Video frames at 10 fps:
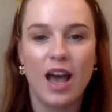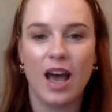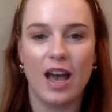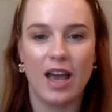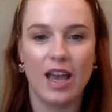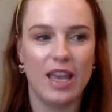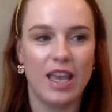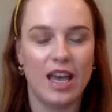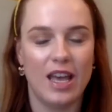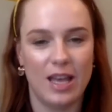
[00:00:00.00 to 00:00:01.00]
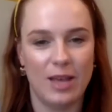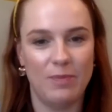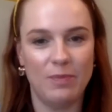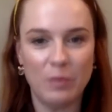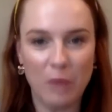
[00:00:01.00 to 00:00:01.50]
I
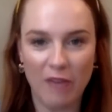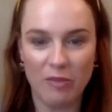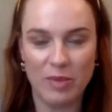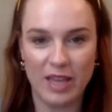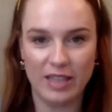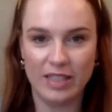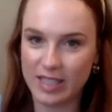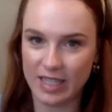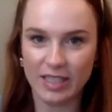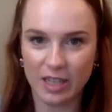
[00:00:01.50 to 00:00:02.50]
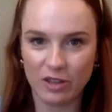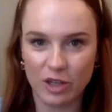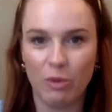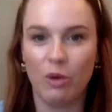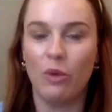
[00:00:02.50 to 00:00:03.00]
have been since
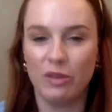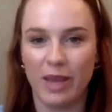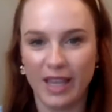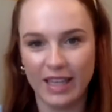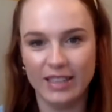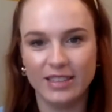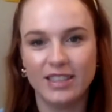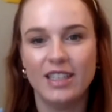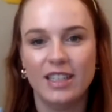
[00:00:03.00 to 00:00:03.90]
October with my kids.